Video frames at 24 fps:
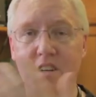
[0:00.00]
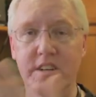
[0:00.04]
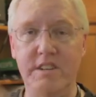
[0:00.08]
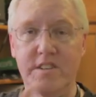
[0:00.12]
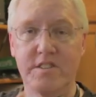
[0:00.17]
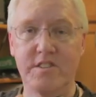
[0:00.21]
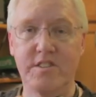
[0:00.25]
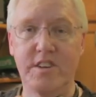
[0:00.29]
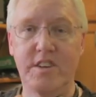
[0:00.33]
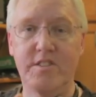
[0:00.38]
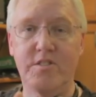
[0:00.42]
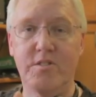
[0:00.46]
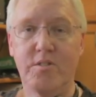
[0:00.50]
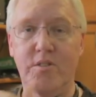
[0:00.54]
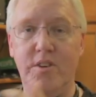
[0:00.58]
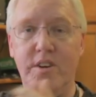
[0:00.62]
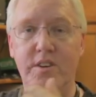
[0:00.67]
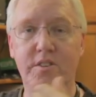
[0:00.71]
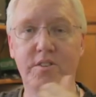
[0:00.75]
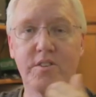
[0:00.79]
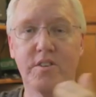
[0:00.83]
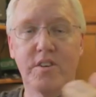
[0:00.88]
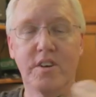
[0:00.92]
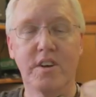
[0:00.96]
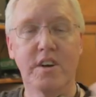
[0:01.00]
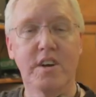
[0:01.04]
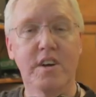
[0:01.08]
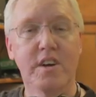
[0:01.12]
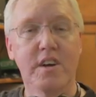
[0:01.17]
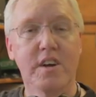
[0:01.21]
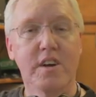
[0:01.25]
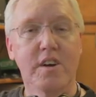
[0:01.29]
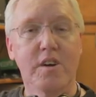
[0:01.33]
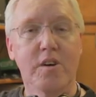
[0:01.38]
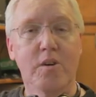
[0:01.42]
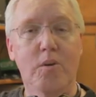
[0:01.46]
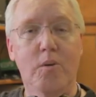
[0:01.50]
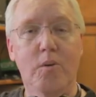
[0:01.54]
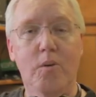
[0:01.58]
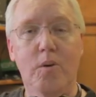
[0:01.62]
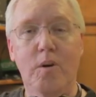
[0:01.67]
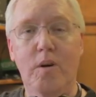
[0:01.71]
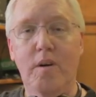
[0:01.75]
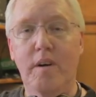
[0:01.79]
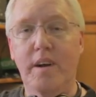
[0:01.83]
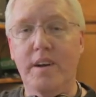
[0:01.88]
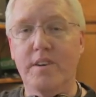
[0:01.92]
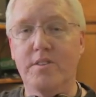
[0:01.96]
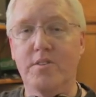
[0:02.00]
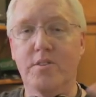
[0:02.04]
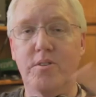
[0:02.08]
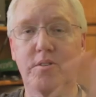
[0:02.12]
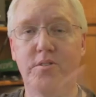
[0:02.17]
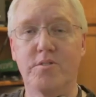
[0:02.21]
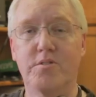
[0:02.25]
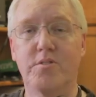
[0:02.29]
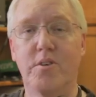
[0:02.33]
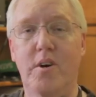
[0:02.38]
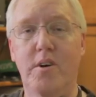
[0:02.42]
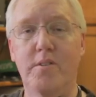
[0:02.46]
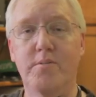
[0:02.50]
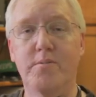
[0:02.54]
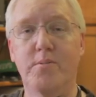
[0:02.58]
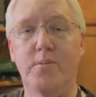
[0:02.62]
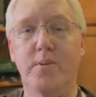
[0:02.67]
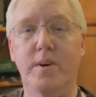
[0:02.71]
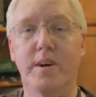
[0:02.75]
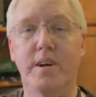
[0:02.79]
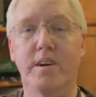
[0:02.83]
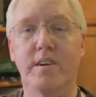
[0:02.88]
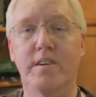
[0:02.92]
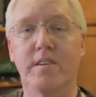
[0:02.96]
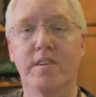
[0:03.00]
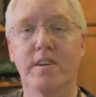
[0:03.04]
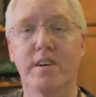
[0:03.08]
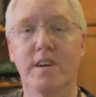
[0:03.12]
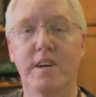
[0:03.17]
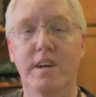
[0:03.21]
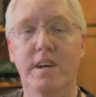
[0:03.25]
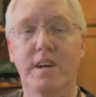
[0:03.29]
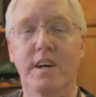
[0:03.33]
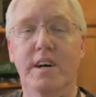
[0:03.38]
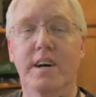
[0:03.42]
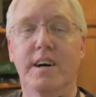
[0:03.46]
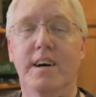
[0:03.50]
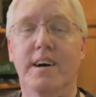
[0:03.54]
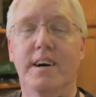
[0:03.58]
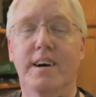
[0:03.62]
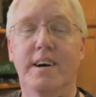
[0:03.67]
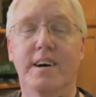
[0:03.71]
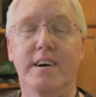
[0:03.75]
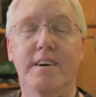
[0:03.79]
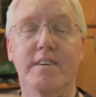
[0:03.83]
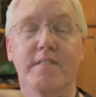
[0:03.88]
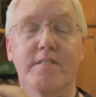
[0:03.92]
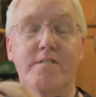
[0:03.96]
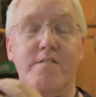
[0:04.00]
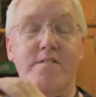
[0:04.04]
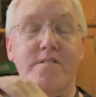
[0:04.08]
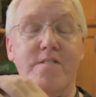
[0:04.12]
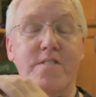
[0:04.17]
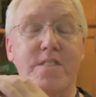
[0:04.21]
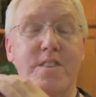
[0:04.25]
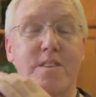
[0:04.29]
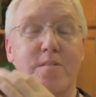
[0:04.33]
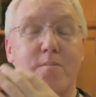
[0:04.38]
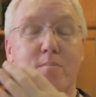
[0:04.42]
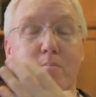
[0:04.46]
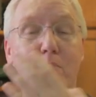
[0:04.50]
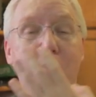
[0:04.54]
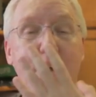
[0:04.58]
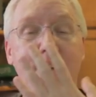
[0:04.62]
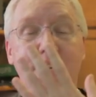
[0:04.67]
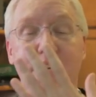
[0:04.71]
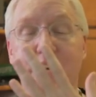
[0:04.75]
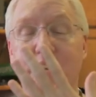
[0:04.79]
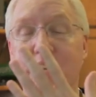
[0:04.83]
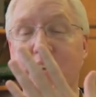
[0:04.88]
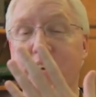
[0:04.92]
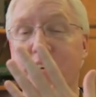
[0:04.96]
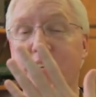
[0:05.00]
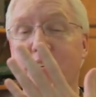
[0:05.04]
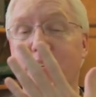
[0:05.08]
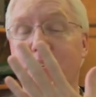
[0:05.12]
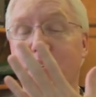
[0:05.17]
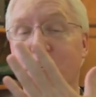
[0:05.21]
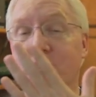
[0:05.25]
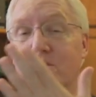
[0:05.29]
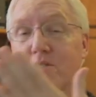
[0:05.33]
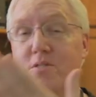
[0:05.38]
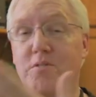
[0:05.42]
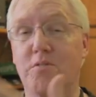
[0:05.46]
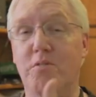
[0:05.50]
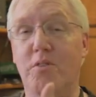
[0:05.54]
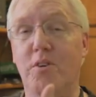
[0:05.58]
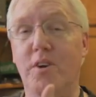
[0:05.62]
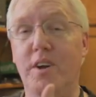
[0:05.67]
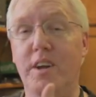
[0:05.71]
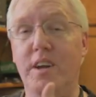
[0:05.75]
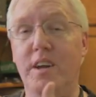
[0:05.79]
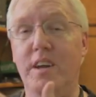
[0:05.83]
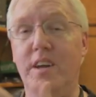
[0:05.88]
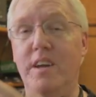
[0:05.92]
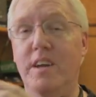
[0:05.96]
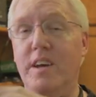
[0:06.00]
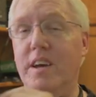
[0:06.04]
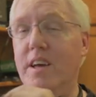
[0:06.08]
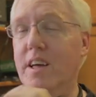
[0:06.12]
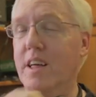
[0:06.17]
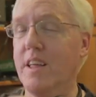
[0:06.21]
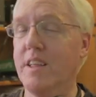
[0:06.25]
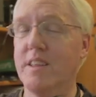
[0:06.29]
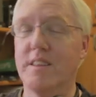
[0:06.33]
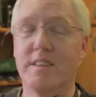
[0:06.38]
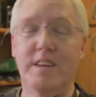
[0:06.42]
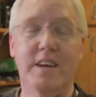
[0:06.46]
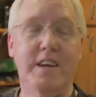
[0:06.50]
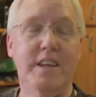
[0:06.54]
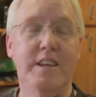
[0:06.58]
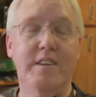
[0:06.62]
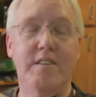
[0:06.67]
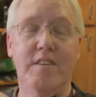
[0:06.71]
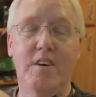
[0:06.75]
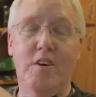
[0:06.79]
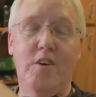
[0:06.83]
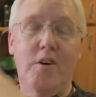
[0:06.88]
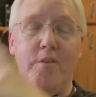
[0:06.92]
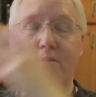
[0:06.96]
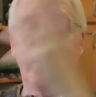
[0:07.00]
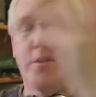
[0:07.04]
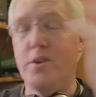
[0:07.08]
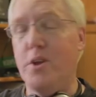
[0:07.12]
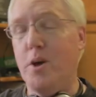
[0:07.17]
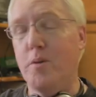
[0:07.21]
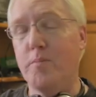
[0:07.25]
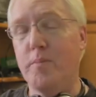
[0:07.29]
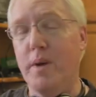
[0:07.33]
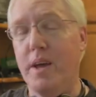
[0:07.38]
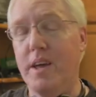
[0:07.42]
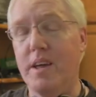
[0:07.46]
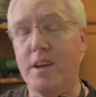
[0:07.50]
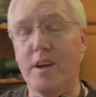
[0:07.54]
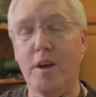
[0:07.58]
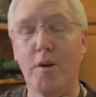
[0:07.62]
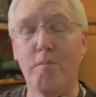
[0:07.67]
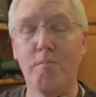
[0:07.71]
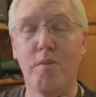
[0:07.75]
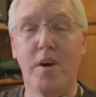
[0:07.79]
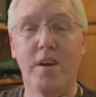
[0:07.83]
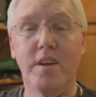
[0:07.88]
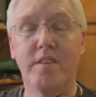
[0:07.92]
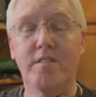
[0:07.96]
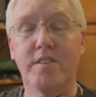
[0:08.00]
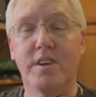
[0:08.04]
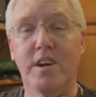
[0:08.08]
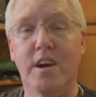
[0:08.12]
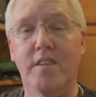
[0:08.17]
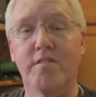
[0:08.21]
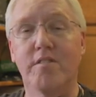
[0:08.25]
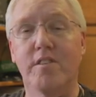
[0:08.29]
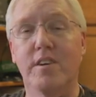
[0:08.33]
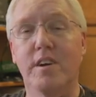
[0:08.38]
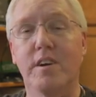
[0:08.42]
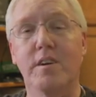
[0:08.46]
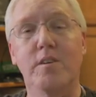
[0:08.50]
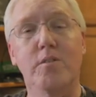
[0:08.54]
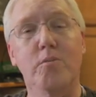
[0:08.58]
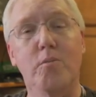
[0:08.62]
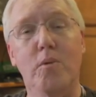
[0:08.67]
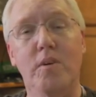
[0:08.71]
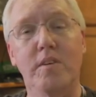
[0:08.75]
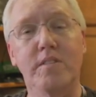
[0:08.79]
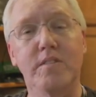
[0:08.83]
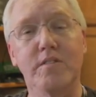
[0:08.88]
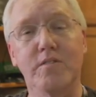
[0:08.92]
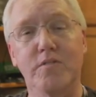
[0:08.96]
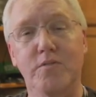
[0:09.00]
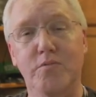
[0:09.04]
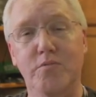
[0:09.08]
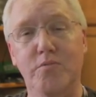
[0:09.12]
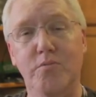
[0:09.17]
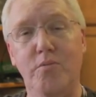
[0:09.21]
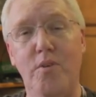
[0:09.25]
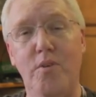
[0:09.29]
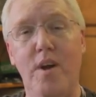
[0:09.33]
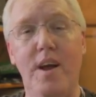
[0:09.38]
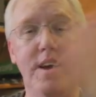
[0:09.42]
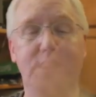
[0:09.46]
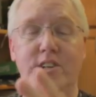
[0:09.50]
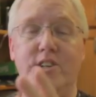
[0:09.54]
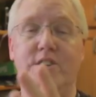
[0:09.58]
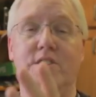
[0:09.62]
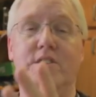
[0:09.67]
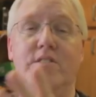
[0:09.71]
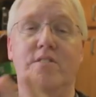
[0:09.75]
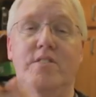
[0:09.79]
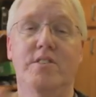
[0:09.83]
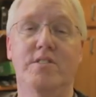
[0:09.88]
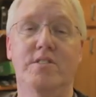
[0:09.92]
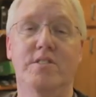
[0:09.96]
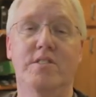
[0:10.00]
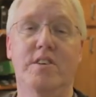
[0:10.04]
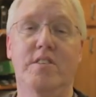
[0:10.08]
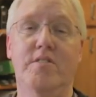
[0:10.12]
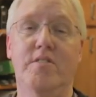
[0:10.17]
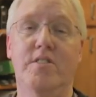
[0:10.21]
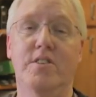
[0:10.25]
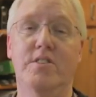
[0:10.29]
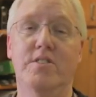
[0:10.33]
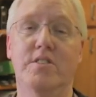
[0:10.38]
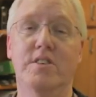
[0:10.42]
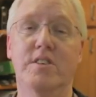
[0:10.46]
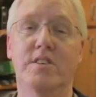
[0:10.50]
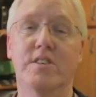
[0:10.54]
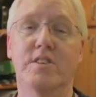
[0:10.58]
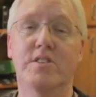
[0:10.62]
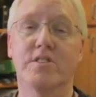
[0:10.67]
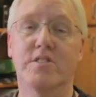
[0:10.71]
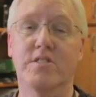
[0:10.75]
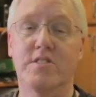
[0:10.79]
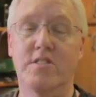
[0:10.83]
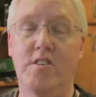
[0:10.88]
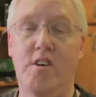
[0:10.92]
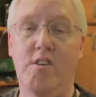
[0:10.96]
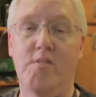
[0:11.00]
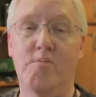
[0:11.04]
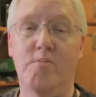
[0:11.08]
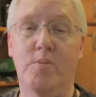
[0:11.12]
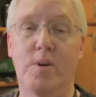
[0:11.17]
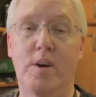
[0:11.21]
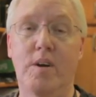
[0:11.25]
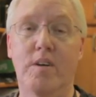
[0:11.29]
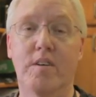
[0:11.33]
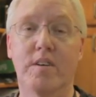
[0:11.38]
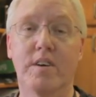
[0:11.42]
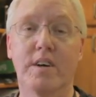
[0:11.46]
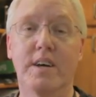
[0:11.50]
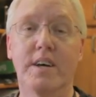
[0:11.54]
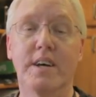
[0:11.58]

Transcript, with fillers: accessories or extra software. Magic Lantern is free. And off the top of my head, I'm not even covering one fraction of the stuff that's in this software.